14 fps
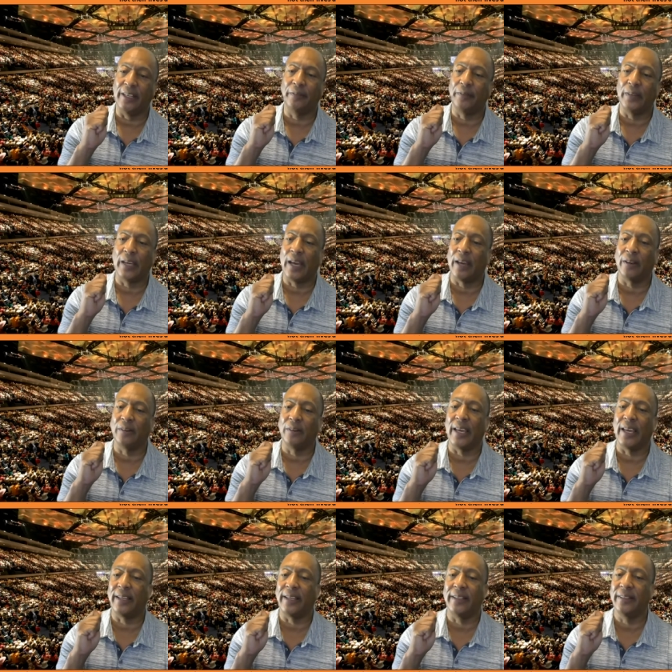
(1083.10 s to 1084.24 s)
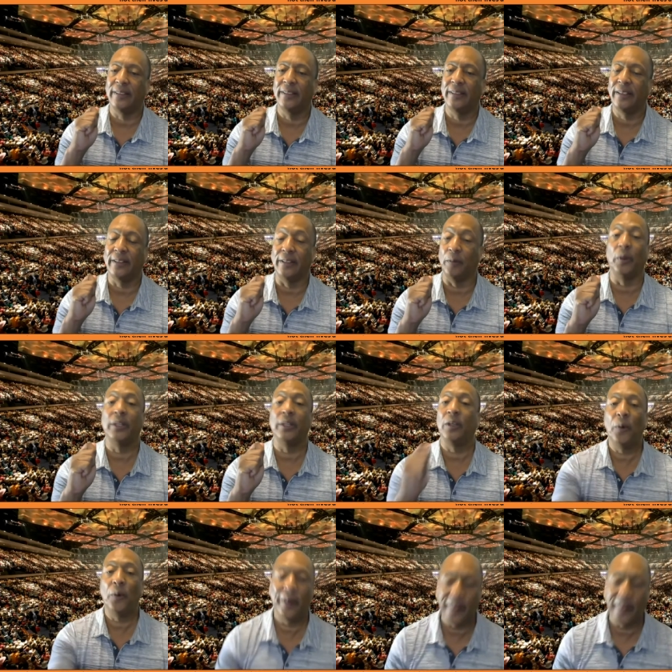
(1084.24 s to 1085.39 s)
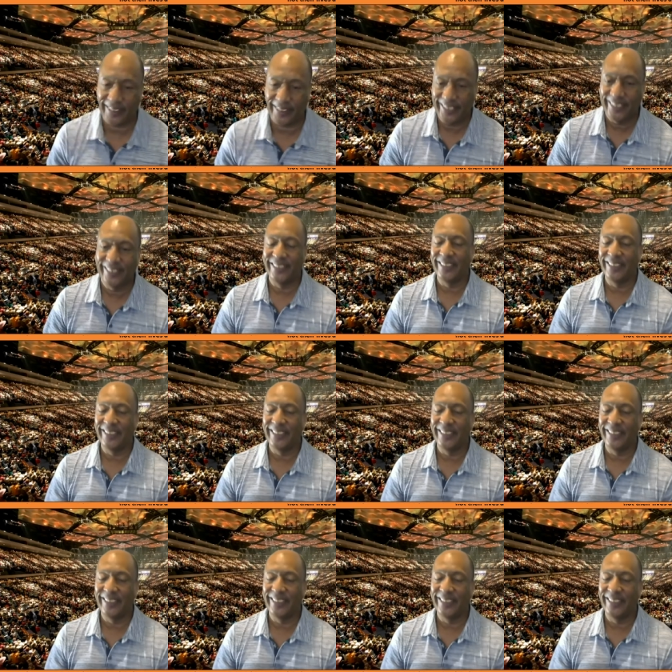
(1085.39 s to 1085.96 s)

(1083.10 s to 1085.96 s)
if I don't like the, what they're wearing,